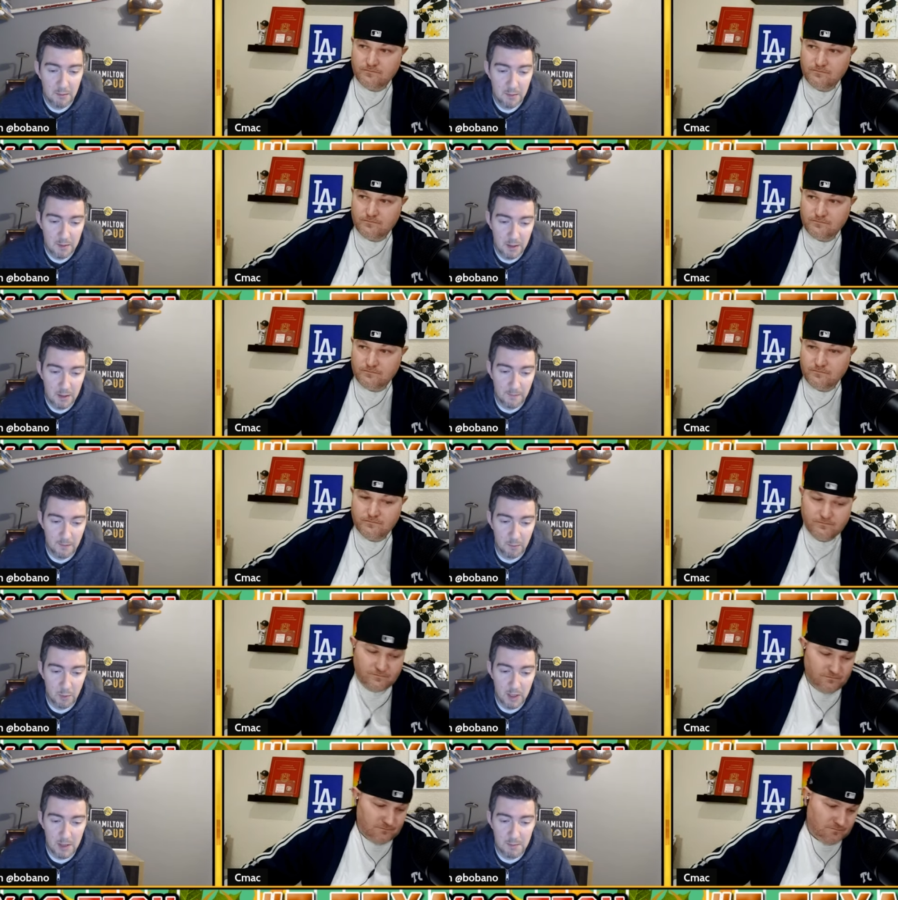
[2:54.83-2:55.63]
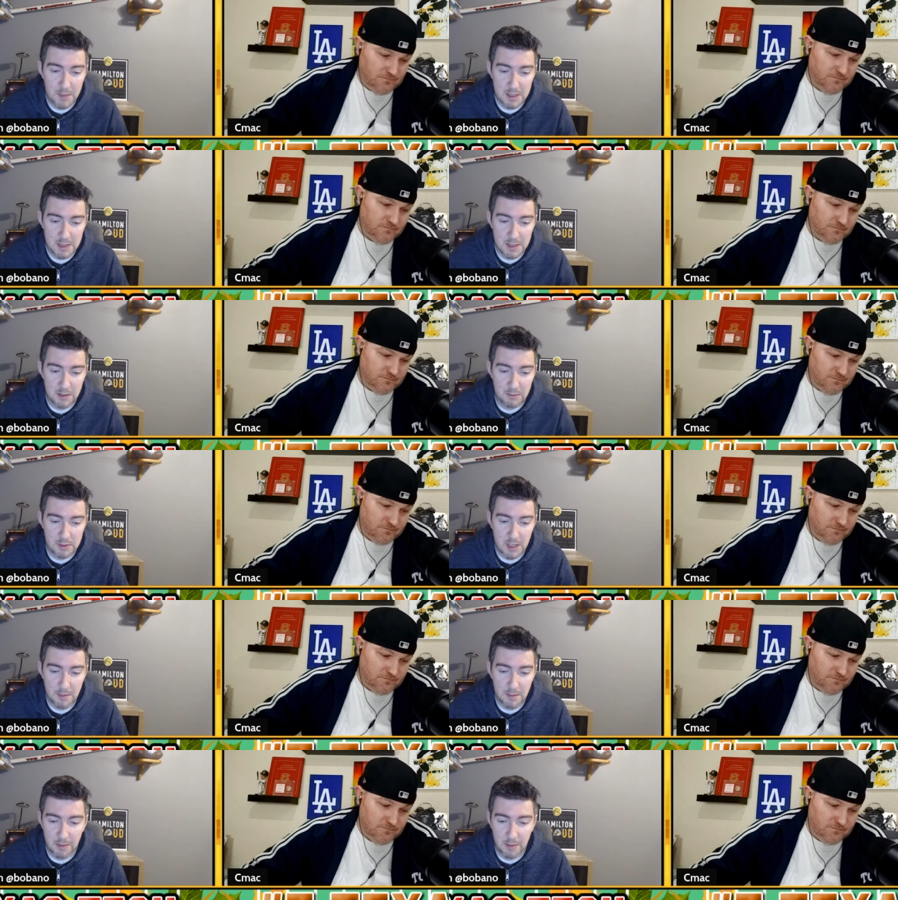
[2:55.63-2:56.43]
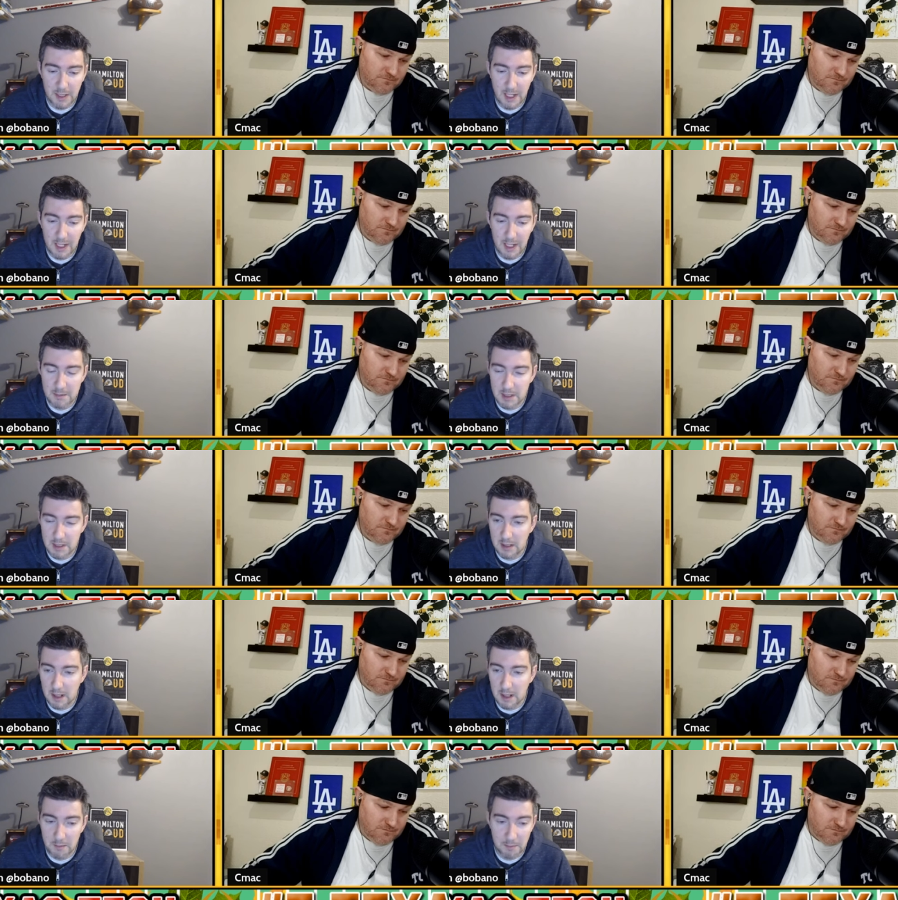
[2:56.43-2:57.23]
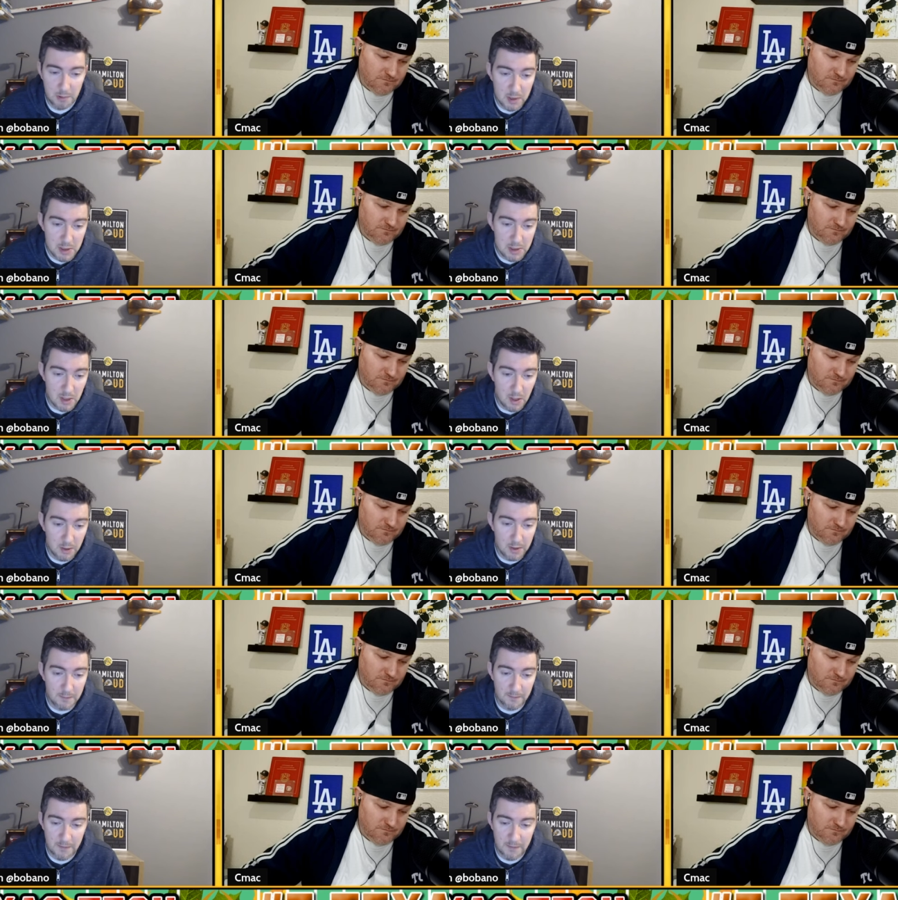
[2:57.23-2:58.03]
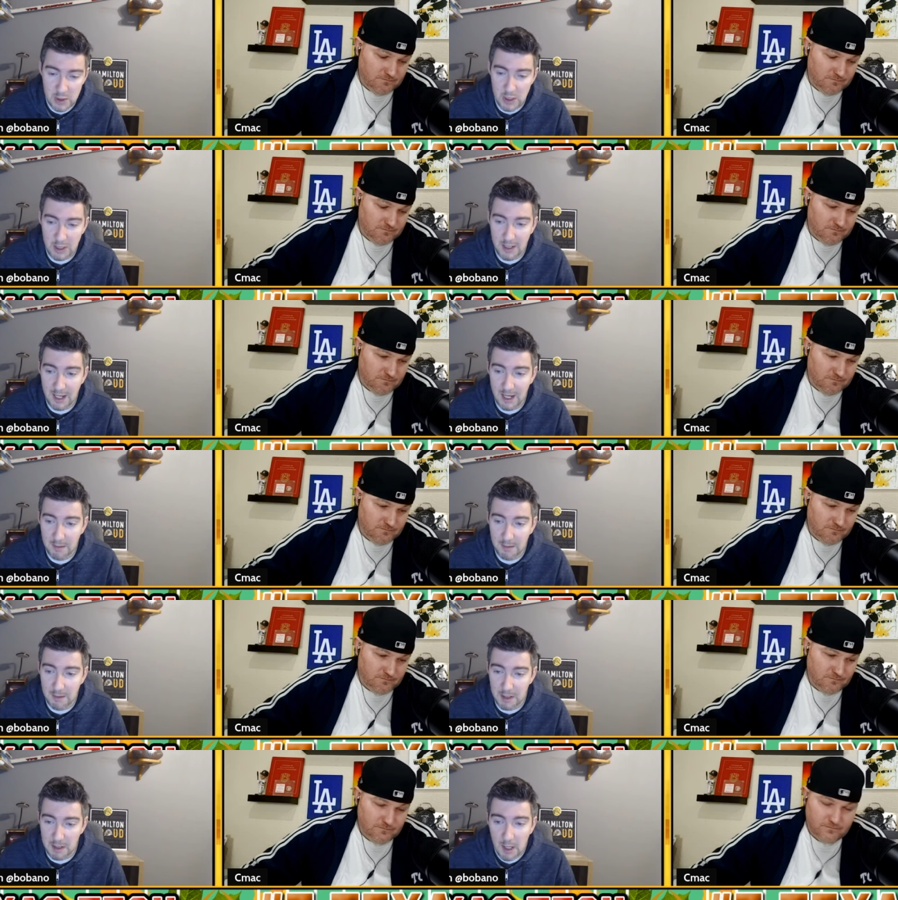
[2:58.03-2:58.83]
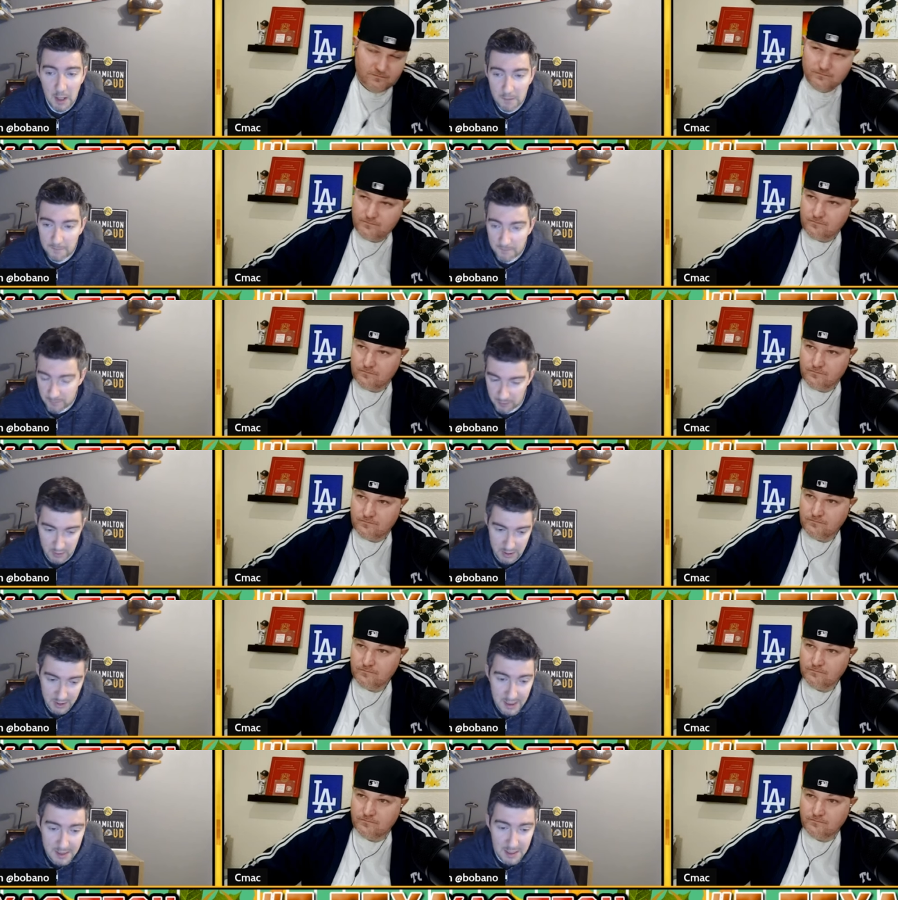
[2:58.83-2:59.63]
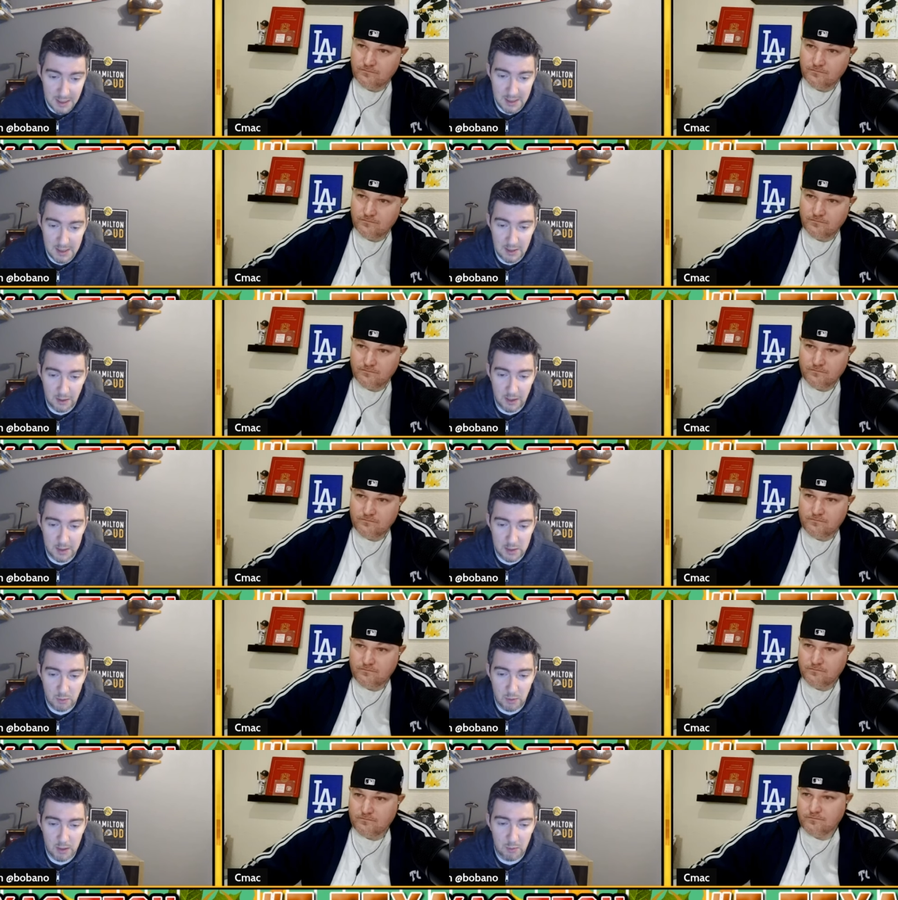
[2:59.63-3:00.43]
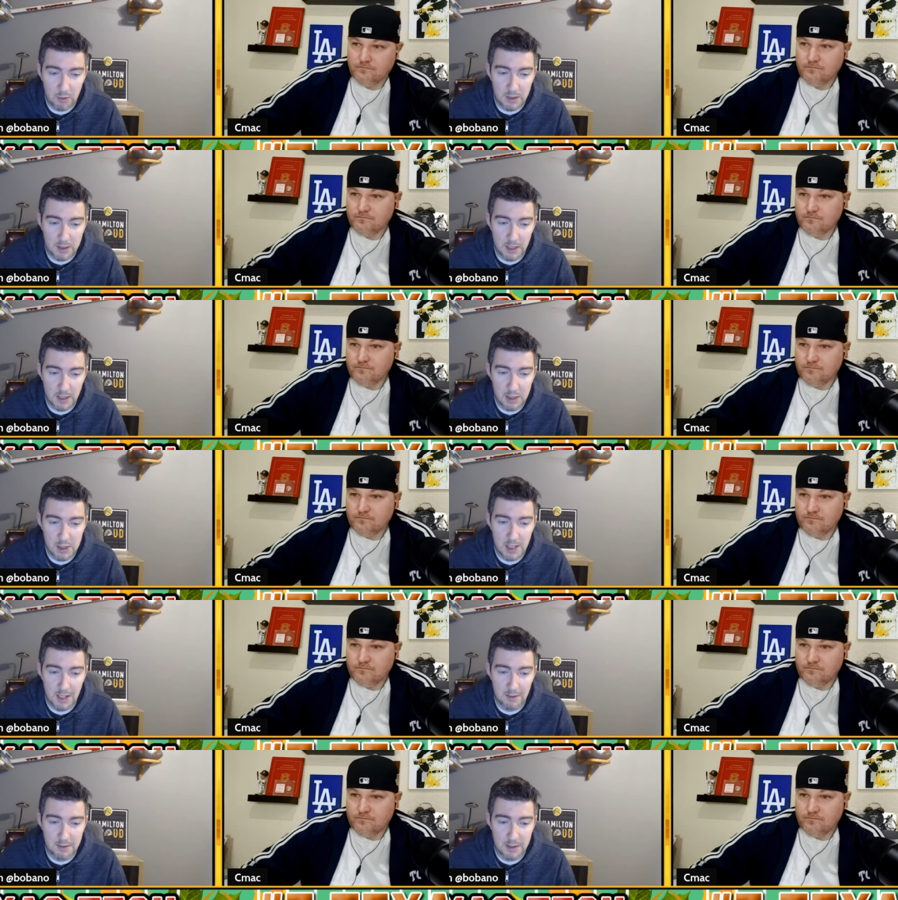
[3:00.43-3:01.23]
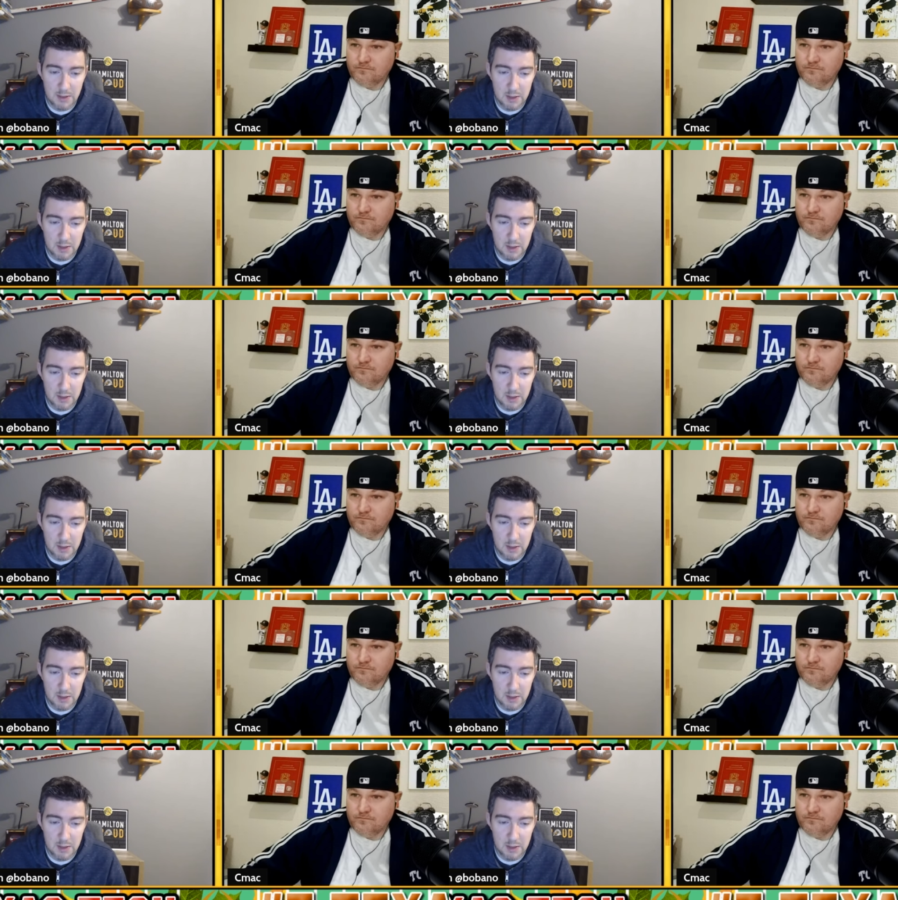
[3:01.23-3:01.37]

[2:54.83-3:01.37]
Speaker 1: uh, from when he missed those couple of games, and he had a pretty solid, efficient game. And he, for the season, he still has 21 touchdowns and